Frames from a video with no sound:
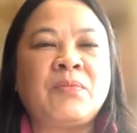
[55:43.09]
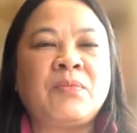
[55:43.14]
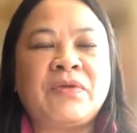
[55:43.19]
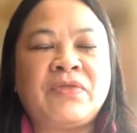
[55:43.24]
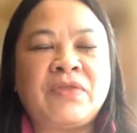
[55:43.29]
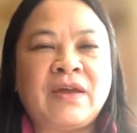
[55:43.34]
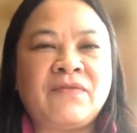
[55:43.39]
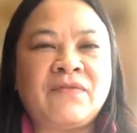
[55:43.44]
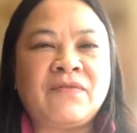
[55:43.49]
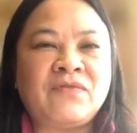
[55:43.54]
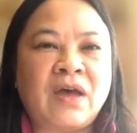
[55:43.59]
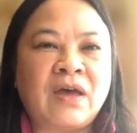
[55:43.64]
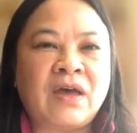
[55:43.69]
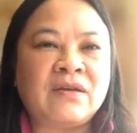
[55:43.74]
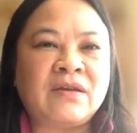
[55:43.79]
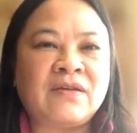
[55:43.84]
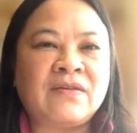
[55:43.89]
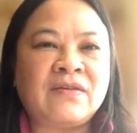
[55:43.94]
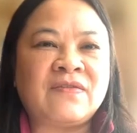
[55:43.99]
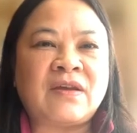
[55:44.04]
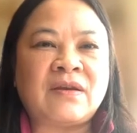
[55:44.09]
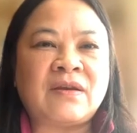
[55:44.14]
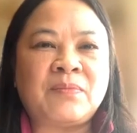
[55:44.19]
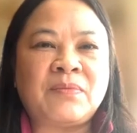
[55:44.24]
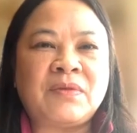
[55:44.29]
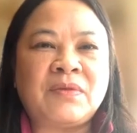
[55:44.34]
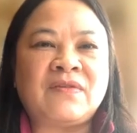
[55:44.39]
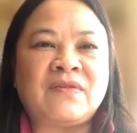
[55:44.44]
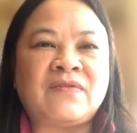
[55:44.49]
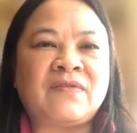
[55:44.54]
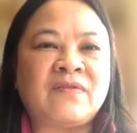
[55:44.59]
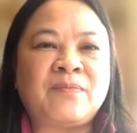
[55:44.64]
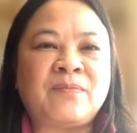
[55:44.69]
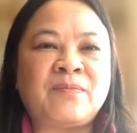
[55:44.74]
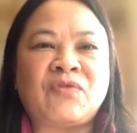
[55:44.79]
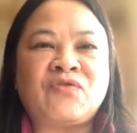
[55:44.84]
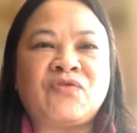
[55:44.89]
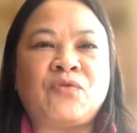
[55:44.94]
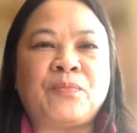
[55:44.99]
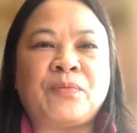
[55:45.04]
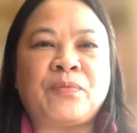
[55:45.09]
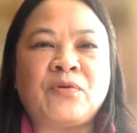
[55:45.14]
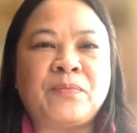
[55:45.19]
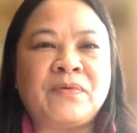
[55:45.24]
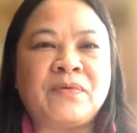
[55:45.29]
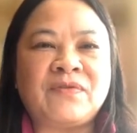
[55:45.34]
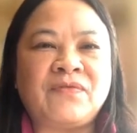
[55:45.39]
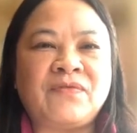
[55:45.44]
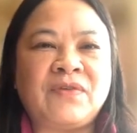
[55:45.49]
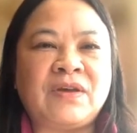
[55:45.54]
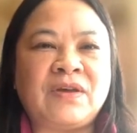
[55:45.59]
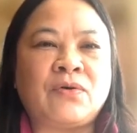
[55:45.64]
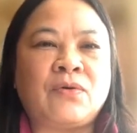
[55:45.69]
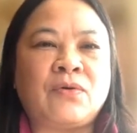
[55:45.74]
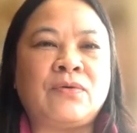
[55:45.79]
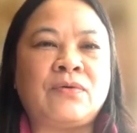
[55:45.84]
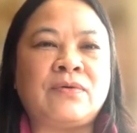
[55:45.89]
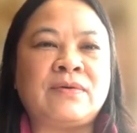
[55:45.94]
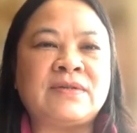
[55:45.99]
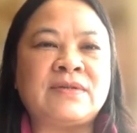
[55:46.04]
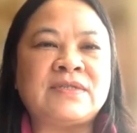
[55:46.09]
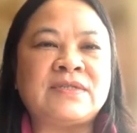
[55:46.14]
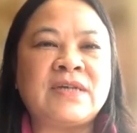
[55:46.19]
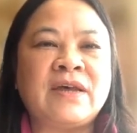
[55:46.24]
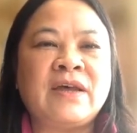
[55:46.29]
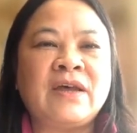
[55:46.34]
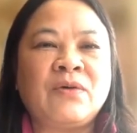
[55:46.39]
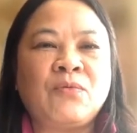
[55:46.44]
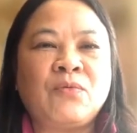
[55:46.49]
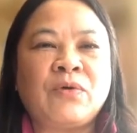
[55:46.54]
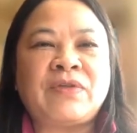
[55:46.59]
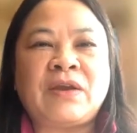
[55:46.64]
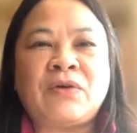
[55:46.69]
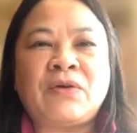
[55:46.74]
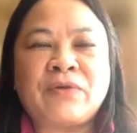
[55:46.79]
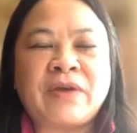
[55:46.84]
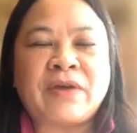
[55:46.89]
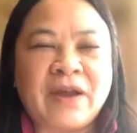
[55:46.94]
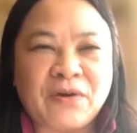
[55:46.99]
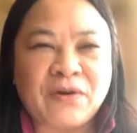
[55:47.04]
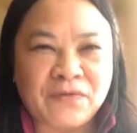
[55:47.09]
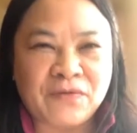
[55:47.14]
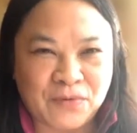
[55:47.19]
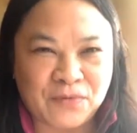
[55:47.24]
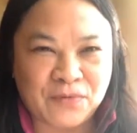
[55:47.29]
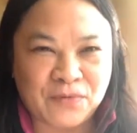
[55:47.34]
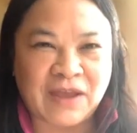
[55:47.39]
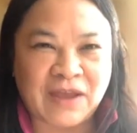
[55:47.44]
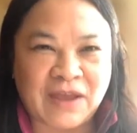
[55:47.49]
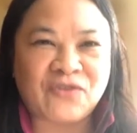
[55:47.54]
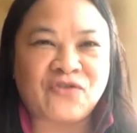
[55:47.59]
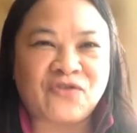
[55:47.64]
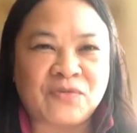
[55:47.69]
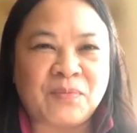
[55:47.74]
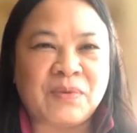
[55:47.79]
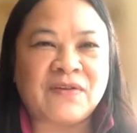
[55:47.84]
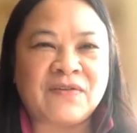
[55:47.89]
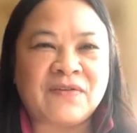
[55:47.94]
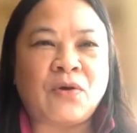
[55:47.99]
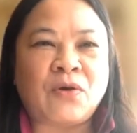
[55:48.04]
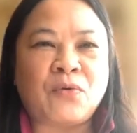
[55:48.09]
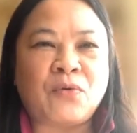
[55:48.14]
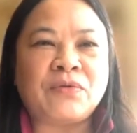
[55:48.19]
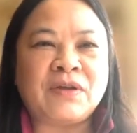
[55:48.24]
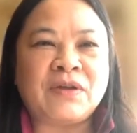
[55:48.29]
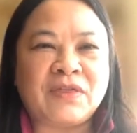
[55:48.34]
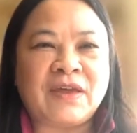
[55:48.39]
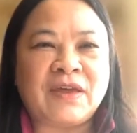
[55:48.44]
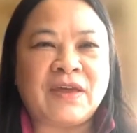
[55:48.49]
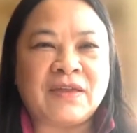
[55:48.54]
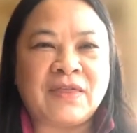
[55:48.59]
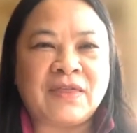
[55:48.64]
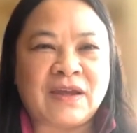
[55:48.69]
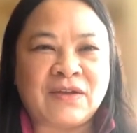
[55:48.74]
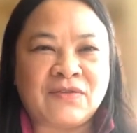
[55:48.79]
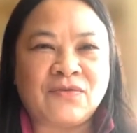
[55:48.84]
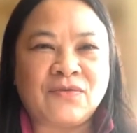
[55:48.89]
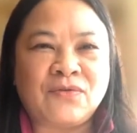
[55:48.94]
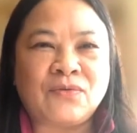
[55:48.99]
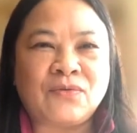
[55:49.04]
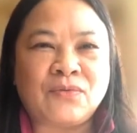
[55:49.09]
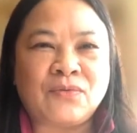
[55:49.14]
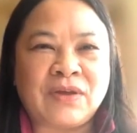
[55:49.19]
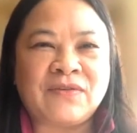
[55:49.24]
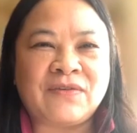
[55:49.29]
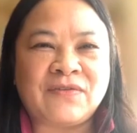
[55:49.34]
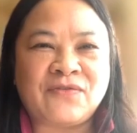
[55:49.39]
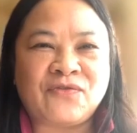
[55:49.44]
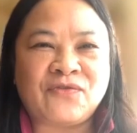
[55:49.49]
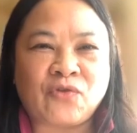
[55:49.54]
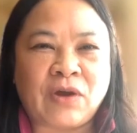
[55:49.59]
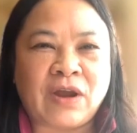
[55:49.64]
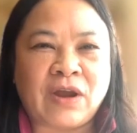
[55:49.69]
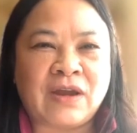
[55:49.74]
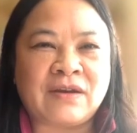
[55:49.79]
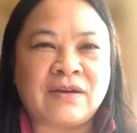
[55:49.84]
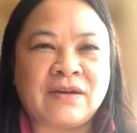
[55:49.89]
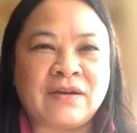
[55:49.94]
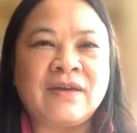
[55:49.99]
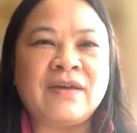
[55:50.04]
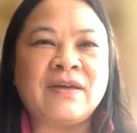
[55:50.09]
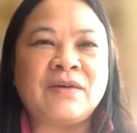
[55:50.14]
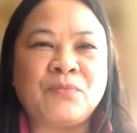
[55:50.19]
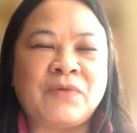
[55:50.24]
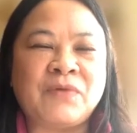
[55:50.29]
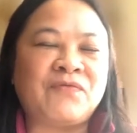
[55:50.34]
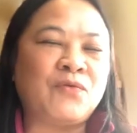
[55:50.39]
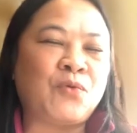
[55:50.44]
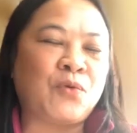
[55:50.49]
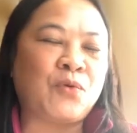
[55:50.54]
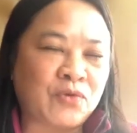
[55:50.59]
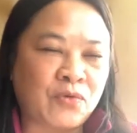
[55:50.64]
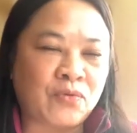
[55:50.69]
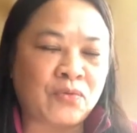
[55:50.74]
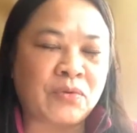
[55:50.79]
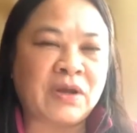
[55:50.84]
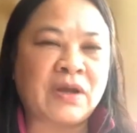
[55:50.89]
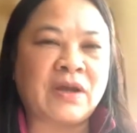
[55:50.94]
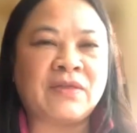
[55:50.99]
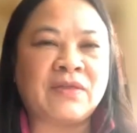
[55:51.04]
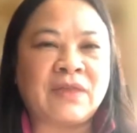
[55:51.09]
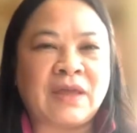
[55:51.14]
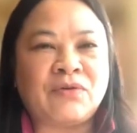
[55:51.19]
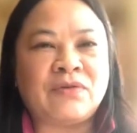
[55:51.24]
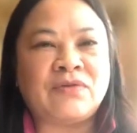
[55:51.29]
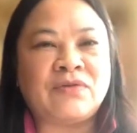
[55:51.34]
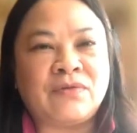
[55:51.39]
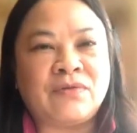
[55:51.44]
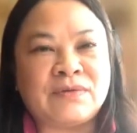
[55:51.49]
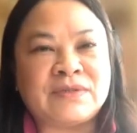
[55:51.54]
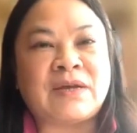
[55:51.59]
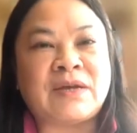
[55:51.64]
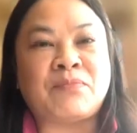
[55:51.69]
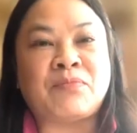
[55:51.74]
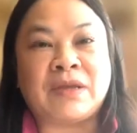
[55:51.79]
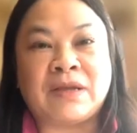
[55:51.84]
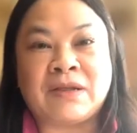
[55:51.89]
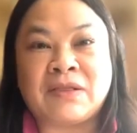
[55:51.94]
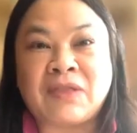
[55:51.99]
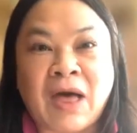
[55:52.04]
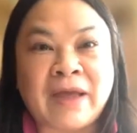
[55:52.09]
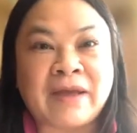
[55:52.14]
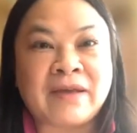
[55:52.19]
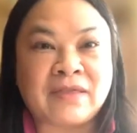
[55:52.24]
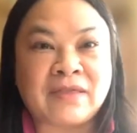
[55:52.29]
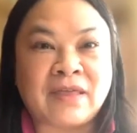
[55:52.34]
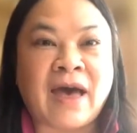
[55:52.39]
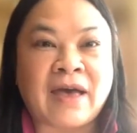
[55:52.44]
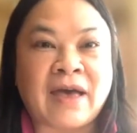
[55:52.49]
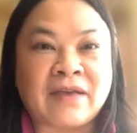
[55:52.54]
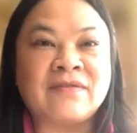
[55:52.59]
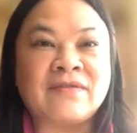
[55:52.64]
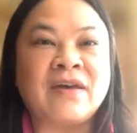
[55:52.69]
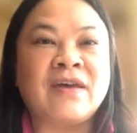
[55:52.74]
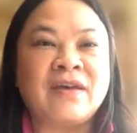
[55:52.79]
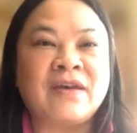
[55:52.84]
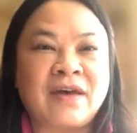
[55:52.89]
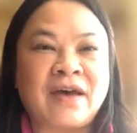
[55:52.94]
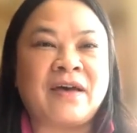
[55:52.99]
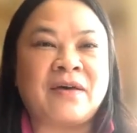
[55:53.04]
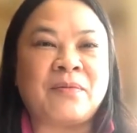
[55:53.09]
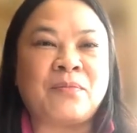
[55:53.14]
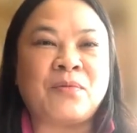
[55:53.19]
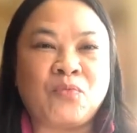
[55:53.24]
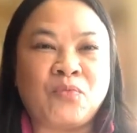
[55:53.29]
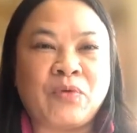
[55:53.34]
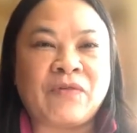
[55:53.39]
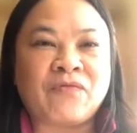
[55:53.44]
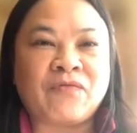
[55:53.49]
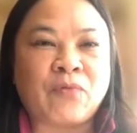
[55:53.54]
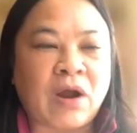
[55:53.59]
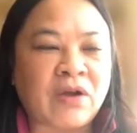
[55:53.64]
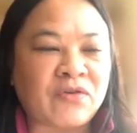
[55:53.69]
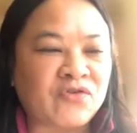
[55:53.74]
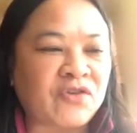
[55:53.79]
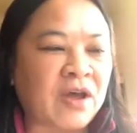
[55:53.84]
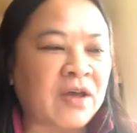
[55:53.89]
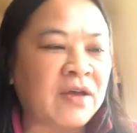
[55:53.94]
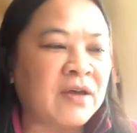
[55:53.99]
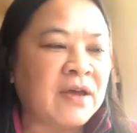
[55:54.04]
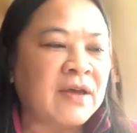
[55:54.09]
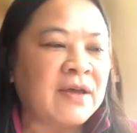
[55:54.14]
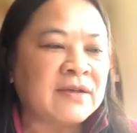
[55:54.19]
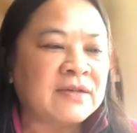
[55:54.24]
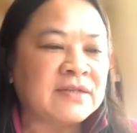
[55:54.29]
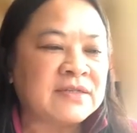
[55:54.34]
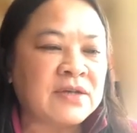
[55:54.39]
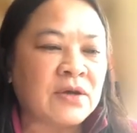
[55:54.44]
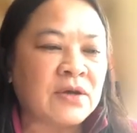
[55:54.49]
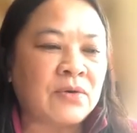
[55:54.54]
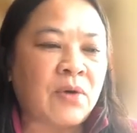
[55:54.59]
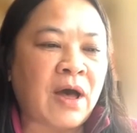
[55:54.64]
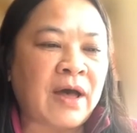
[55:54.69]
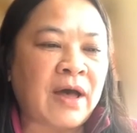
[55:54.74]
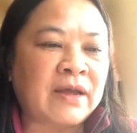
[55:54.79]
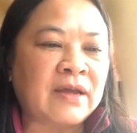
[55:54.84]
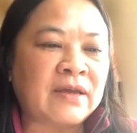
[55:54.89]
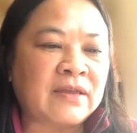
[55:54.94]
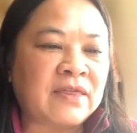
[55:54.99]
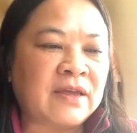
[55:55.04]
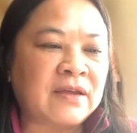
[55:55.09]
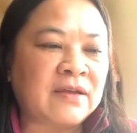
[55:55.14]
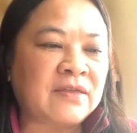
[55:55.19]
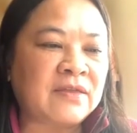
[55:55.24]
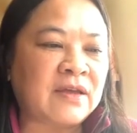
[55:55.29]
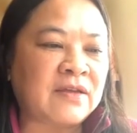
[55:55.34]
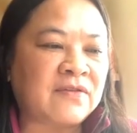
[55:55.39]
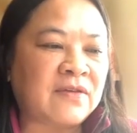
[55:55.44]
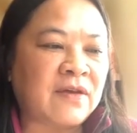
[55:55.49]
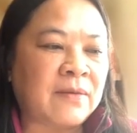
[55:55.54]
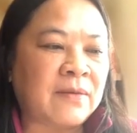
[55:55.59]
But what they have done is set up these special purpose vehicles where they don't care if they're sanctioned, because the only thing they do is trade with North Korea. They could do something like that with Russia. So I think that